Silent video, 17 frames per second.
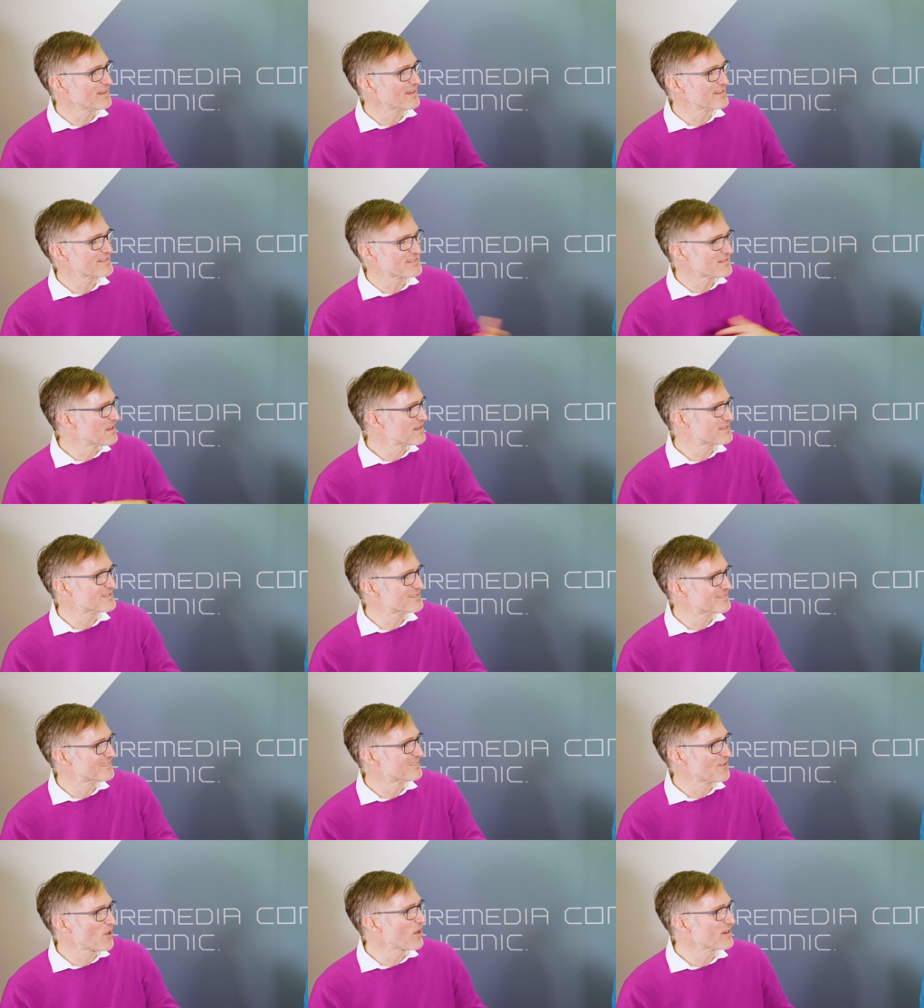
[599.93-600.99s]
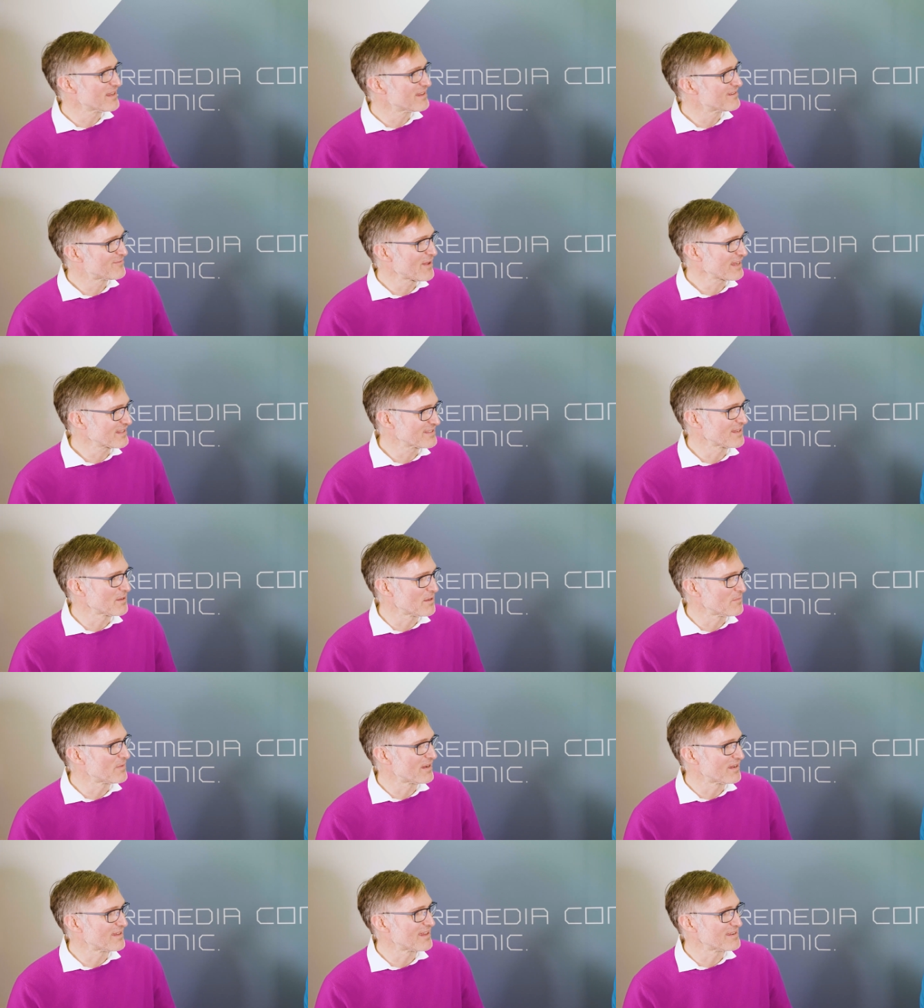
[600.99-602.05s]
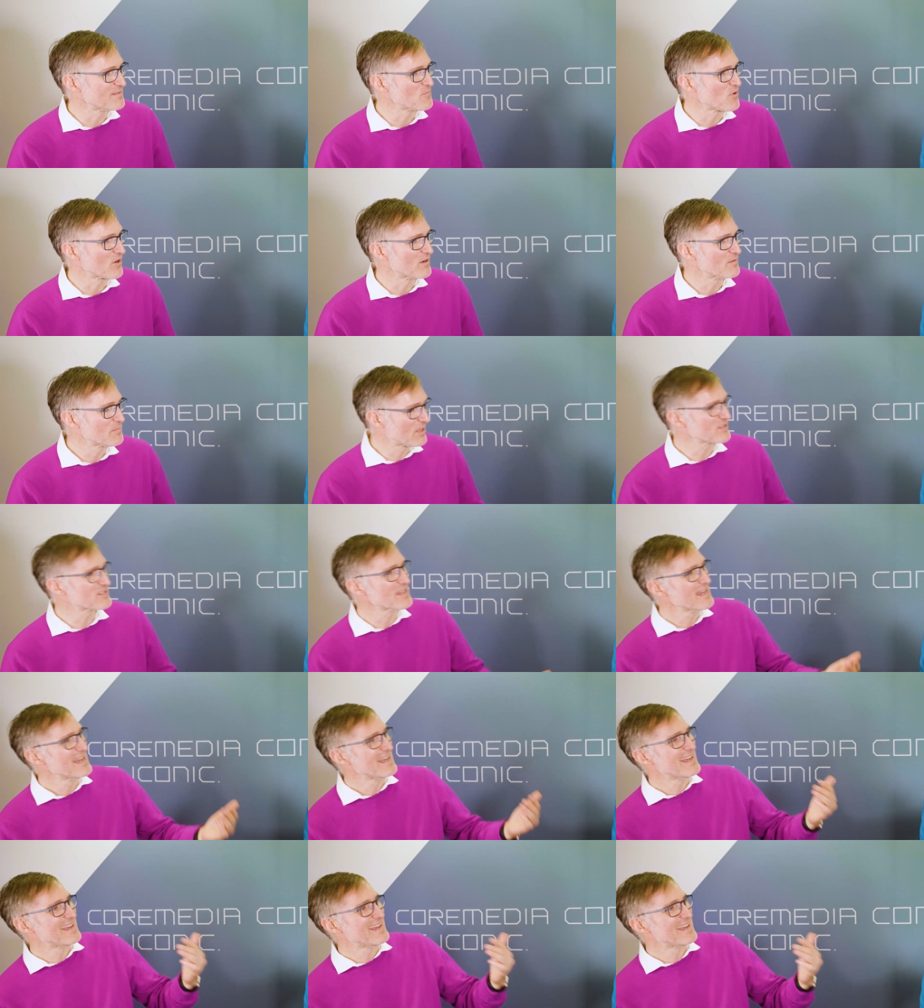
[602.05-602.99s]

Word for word: and it's it's not affecting him yeah. anymore because